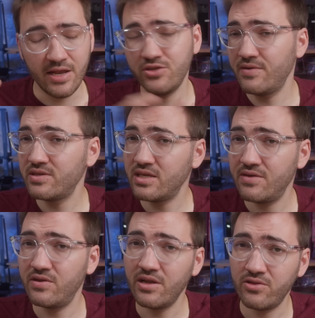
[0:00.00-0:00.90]
And I do have to
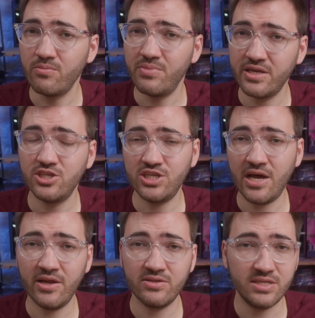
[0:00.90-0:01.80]
give another big
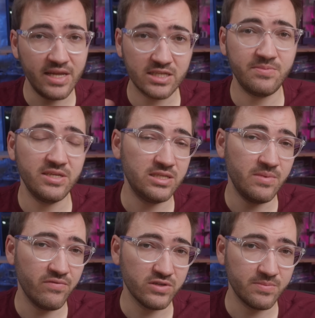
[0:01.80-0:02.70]
shout out to Next
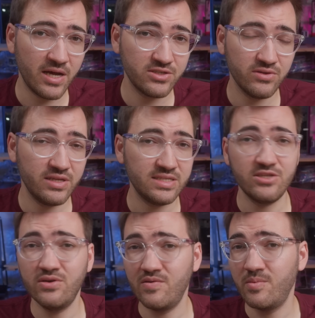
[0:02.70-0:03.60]
PCB for sponsoring this. I
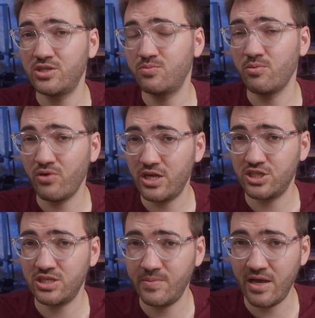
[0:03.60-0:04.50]
do have a bunch more
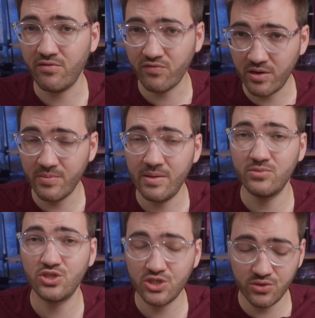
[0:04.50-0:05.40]
projects coming out from them
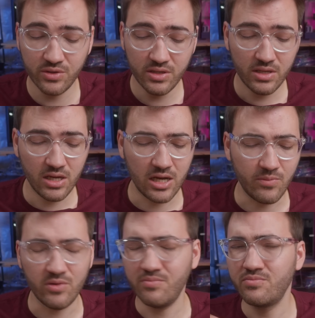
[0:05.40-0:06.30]
soon. Um,
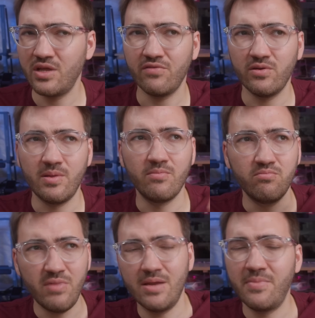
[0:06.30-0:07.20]
well, not from them,
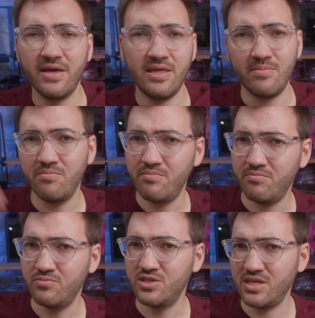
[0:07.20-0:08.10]
made by them,
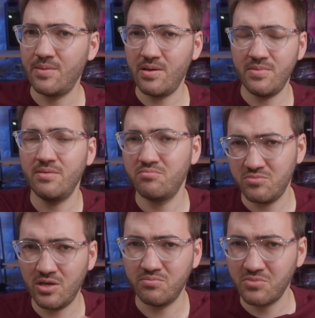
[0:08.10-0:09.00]
designed by me.
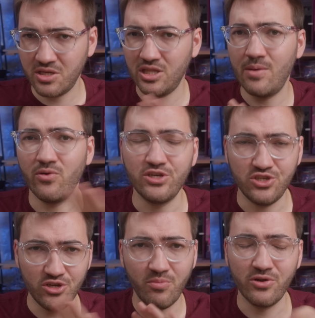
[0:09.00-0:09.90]
Um, collaboration,
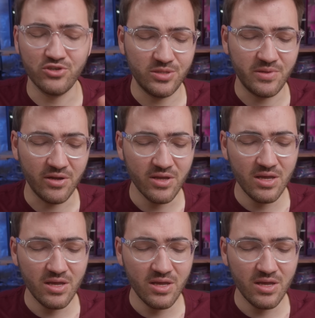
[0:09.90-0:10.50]
you know, partnership there.